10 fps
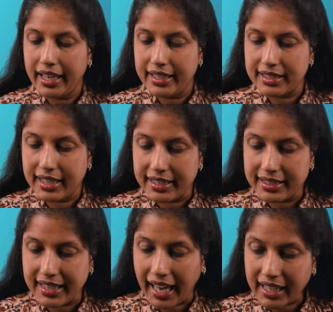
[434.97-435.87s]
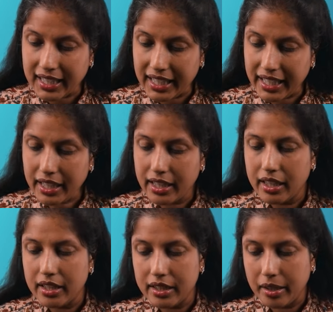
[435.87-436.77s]
is exactly
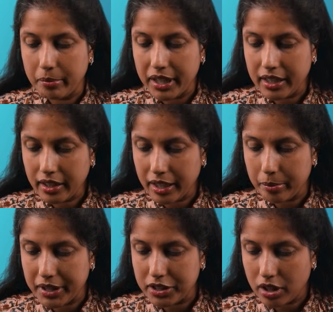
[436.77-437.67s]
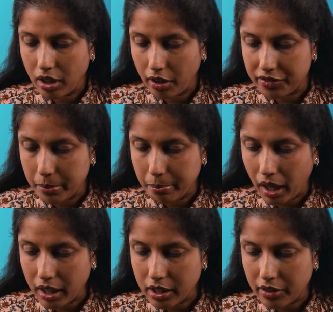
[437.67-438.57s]
the mirror image of the
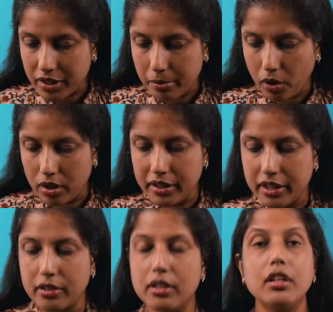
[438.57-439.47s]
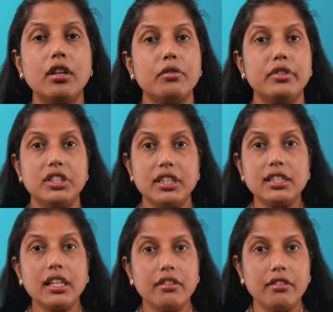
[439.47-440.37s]
part of the molecule which
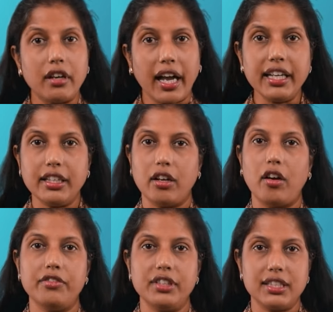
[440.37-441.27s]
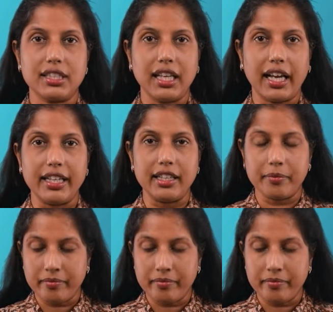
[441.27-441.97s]
is right of this line.